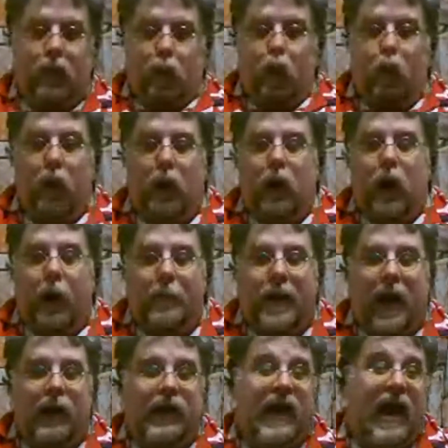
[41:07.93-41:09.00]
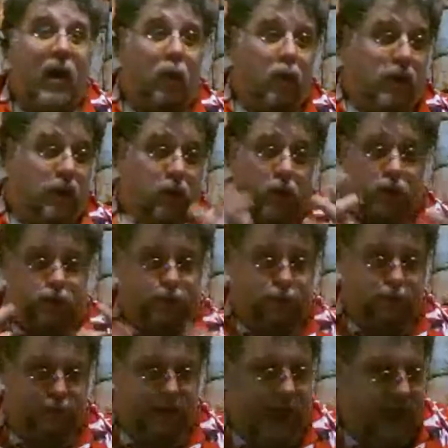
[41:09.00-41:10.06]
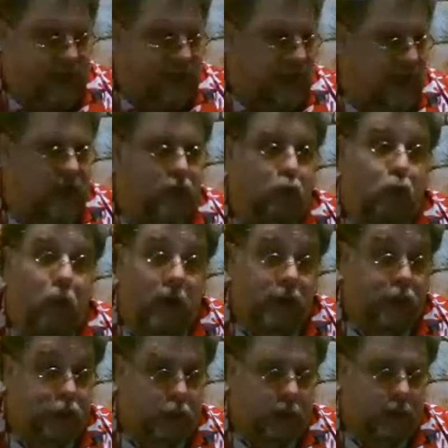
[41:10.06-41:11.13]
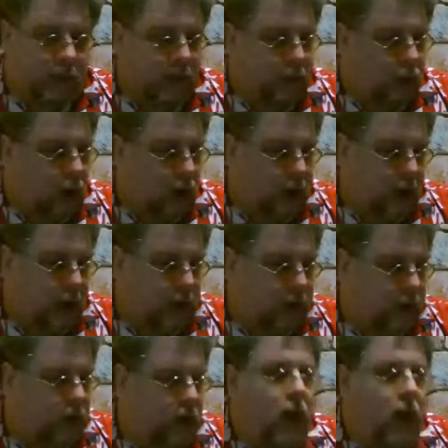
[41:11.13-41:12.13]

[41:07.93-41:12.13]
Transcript: We're about an hour plus into what should be the broadcast.